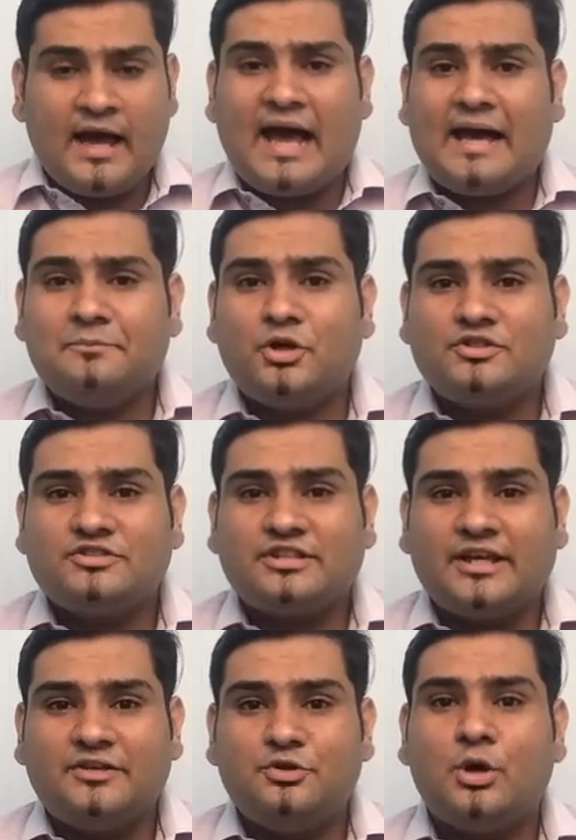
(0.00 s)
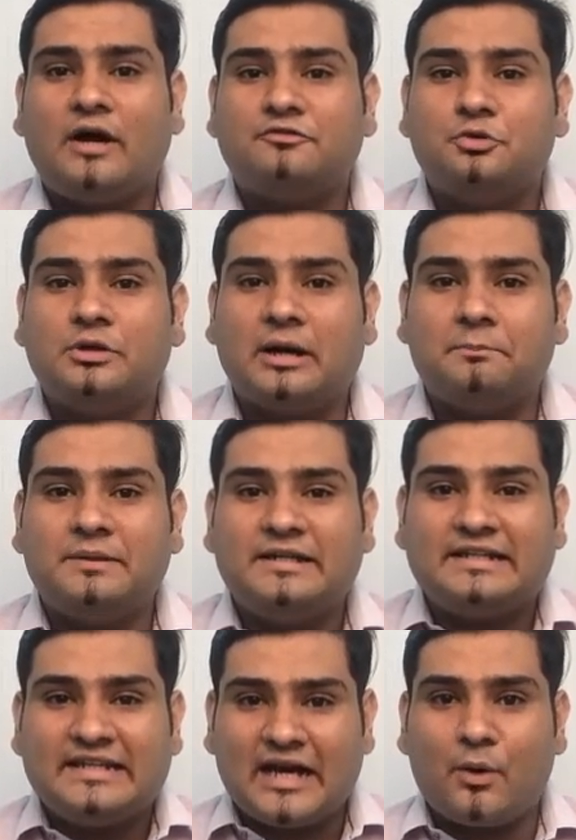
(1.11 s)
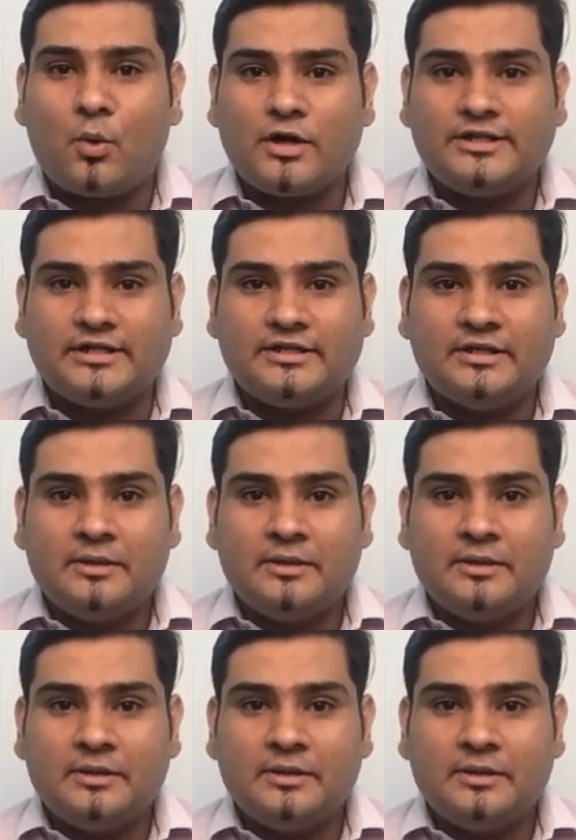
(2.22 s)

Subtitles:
I'm not saying you have to completely avoid it,